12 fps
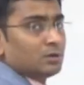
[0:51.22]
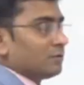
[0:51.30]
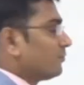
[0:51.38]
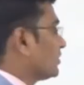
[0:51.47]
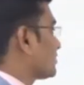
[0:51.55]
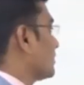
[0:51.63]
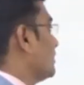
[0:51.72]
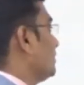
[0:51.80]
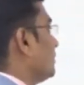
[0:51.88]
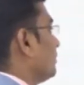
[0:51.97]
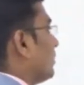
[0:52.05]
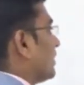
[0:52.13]
first thing,
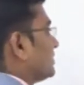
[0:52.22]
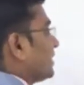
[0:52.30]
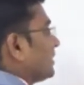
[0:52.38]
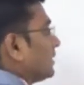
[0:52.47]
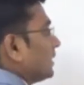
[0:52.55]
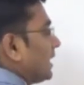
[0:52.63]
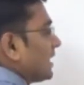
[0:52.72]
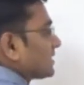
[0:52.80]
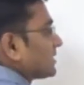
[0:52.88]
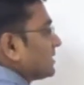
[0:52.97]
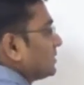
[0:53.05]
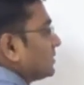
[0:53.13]
budget
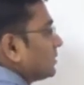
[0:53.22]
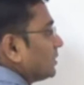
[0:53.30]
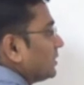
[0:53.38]
as such,